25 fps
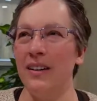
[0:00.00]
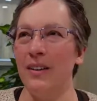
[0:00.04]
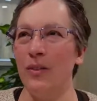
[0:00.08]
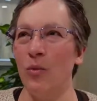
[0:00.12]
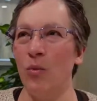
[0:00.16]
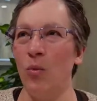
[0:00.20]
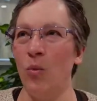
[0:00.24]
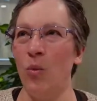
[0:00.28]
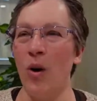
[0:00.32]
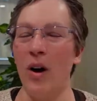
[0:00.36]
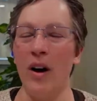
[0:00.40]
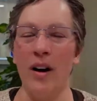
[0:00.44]

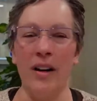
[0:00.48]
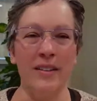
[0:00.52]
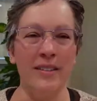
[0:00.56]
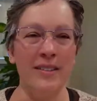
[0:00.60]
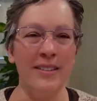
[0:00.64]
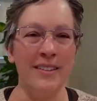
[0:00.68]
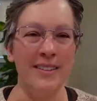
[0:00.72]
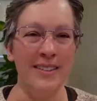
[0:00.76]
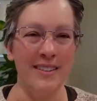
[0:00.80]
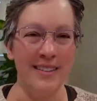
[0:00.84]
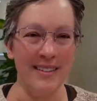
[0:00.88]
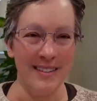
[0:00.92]

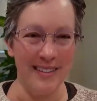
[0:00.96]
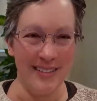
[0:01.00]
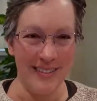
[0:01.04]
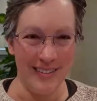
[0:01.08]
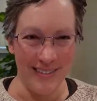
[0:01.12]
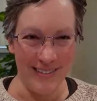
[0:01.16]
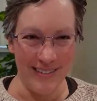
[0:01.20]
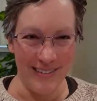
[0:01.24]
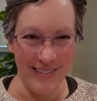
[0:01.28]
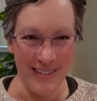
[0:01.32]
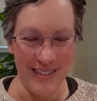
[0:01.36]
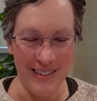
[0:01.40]
want
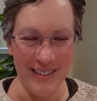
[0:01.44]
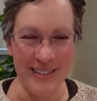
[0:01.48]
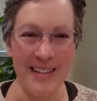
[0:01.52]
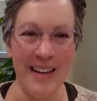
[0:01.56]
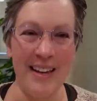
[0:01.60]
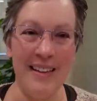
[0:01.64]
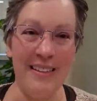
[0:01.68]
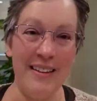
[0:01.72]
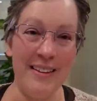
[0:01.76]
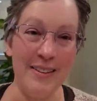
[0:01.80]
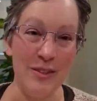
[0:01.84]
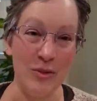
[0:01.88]
to say
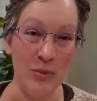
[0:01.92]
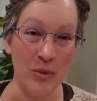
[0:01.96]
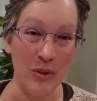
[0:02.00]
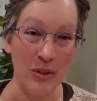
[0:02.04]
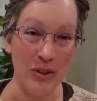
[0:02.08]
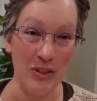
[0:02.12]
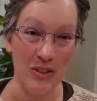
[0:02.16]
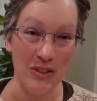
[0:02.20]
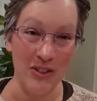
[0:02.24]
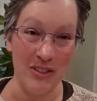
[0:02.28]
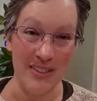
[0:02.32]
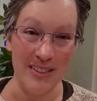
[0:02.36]
these
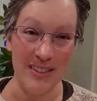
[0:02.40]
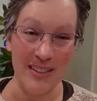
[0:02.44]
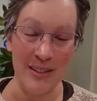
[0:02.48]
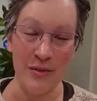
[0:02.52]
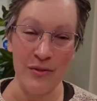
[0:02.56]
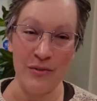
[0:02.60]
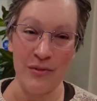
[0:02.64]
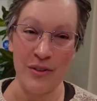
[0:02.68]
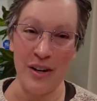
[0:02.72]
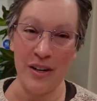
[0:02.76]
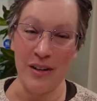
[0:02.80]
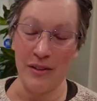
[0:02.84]
words in
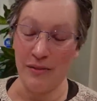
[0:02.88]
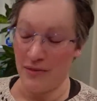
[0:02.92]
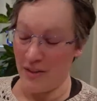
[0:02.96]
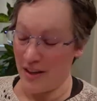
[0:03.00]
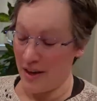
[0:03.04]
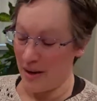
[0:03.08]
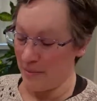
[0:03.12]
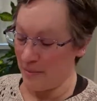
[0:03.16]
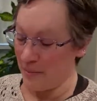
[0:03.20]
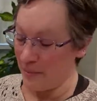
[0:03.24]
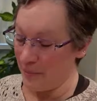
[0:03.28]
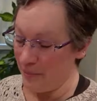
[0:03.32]
front of
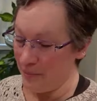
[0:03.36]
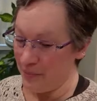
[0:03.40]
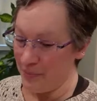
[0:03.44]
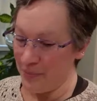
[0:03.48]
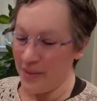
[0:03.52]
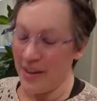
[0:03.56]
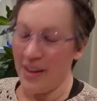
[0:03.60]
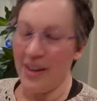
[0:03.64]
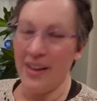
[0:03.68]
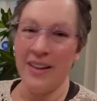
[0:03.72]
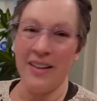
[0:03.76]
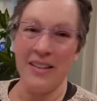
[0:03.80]
them
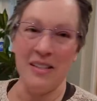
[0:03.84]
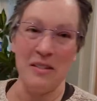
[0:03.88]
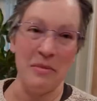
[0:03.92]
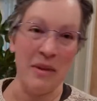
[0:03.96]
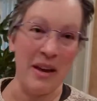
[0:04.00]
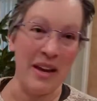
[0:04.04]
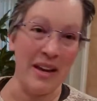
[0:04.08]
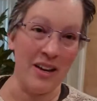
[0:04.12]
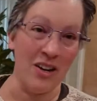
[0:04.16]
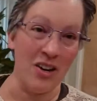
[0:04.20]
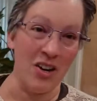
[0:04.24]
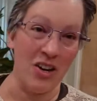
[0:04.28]
because it
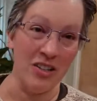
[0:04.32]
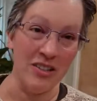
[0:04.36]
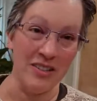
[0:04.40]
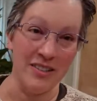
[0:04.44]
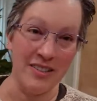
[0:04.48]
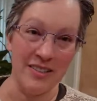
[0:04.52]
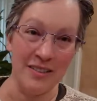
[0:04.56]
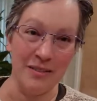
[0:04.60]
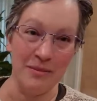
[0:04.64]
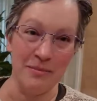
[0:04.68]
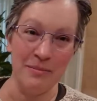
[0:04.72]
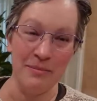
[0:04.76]
might cause
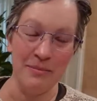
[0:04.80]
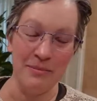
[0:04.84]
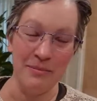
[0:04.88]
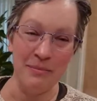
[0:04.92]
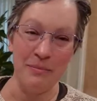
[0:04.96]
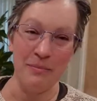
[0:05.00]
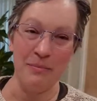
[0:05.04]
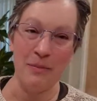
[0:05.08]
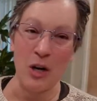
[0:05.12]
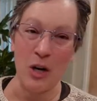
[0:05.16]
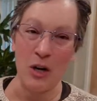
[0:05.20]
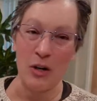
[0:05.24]
some
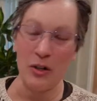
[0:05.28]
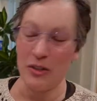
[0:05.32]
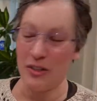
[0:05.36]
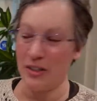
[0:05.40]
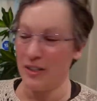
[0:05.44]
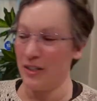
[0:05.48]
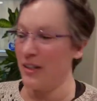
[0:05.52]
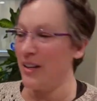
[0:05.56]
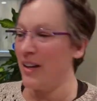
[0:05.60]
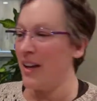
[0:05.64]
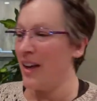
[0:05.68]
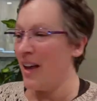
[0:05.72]
hurt.
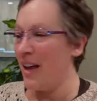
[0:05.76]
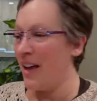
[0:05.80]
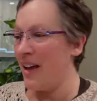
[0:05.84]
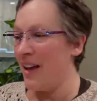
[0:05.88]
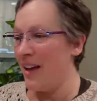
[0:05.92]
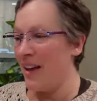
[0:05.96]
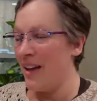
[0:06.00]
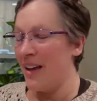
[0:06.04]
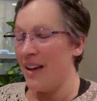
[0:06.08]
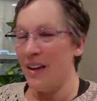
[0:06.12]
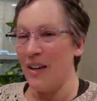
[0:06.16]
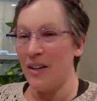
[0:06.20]

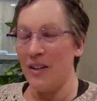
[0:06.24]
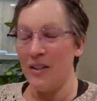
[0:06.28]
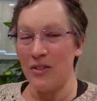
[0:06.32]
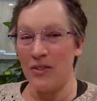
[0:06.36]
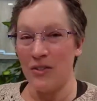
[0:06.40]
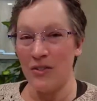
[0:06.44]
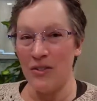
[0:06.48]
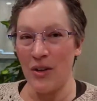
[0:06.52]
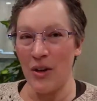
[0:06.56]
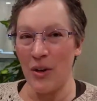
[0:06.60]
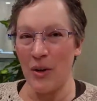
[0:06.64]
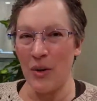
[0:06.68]

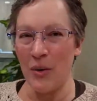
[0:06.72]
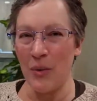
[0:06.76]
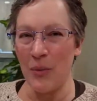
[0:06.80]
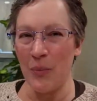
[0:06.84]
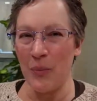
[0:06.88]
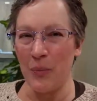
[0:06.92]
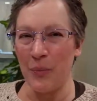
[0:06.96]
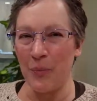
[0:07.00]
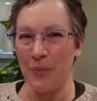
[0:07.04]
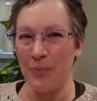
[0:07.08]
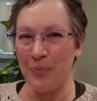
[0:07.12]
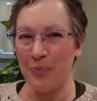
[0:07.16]
So
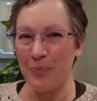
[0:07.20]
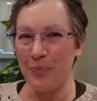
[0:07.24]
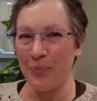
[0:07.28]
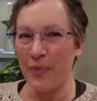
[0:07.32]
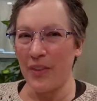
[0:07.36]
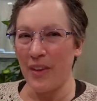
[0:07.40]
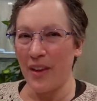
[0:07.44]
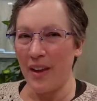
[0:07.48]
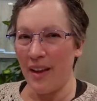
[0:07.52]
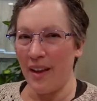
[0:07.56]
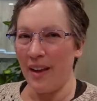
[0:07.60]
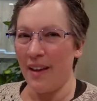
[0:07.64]

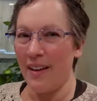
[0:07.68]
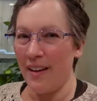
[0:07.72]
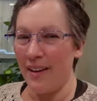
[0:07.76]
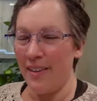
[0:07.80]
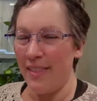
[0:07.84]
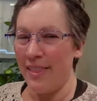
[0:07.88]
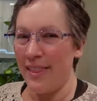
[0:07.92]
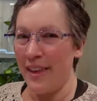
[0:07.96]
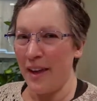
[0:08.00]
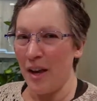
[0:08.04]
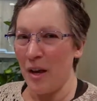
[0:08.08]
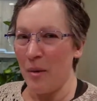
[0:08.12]

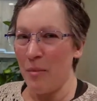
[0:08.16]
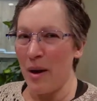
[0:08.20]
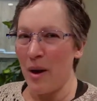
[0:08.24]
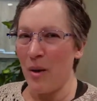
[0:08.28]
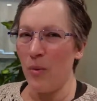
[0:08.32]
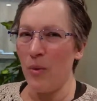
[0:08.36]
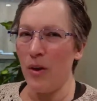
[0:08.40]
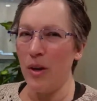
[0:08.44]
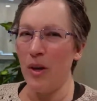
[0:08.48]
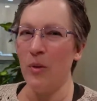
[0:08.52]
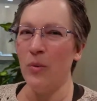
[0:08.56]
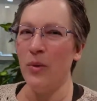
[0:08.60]
think about
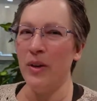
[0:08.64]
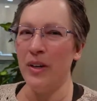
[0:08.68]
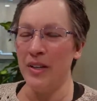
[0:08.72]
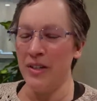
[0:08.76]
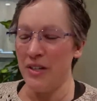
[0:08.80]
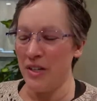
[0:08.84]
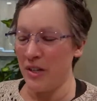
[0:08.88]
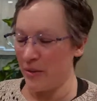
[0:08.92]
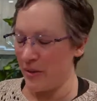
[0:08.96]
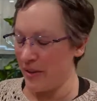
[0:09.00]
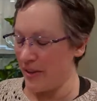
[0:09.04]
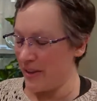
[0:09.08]
what you want to
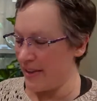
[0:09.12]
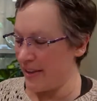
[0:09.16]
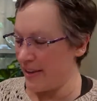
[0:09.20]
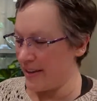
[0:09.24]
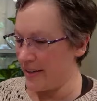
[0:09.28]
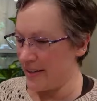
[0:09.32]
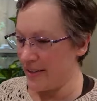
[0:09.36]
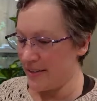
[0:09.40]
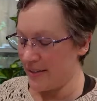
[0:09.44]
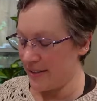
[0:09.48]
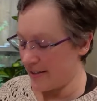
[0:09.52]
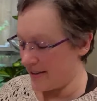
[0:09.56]
do with
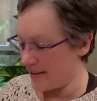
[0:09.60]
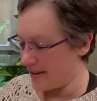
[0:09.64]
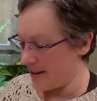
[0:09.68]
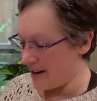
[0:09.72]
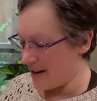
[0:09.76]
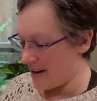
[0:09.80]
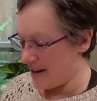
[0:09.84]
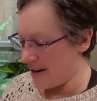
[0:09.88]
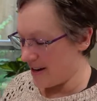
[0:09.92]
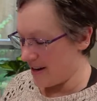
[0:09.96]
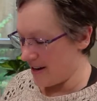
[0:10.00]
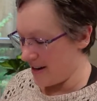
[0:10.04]
this.
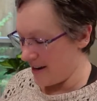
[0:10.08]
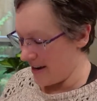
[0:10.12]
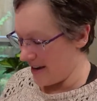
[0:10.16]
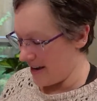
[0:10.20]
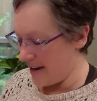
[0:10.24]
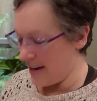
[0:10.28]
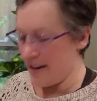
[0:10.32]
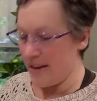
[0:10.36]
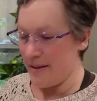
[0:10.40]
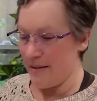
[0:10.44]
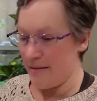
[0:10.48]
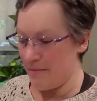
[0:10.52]
I
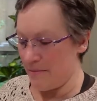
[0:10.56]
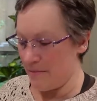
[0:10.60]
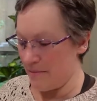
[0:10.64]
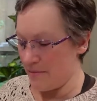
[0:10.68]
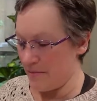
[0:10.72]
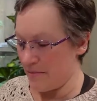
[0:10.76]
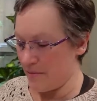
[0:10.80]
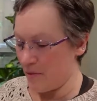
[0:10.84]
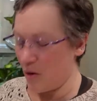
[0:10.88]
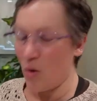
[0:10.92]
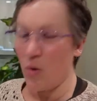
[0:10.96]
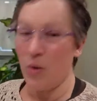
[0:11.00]

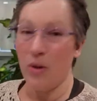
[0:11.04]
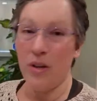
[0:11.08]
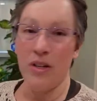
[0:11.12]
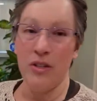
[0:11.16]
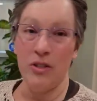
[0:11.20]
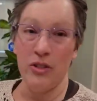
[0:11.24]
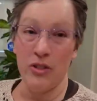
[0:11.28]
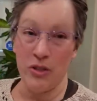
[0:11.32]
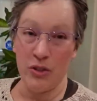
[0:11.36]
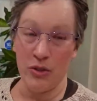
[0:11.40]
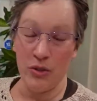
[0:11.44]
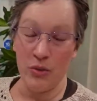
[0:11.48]
am
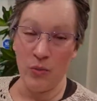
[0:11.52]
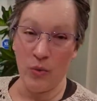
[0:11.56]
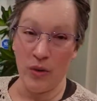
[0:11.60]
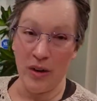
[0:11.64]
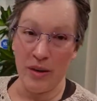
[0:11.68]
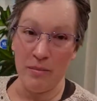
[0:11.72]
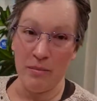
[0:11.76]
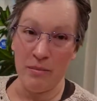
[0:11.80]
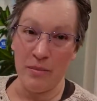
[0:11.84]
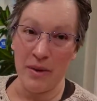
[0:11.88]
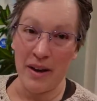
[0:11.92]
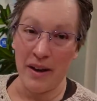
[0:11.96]
going to
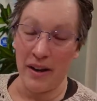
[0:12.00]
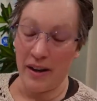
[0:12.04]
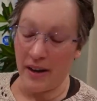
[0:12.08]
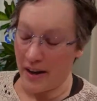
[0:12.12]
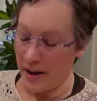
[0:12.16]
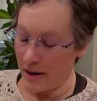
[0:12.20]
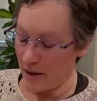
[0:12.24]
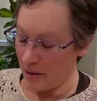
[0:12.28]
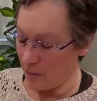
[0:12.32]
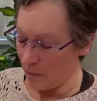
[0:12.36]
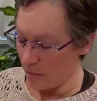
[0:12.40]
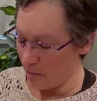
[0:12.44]
rip mine
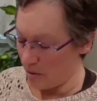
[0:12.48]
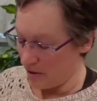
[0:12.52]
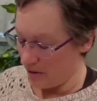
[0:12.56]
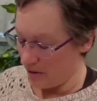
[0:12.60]
up.